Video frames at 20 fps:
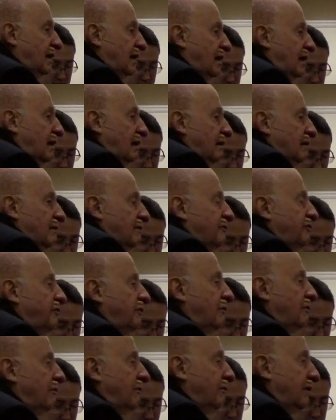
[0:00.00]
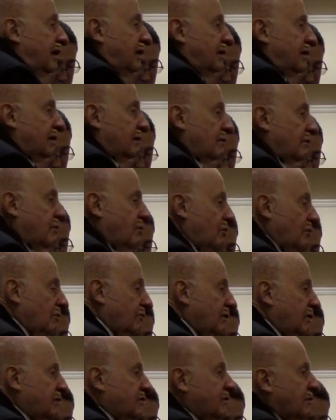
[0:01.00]
And for retail
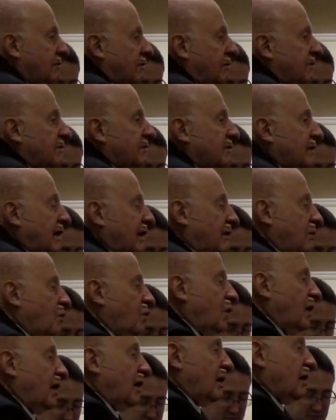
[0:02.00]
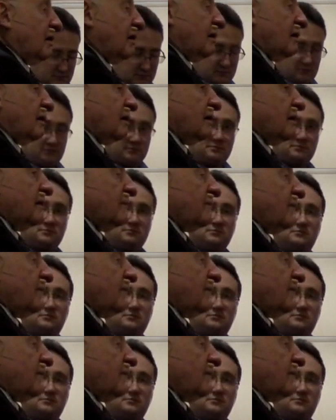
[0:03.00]
jewelry stores like we are,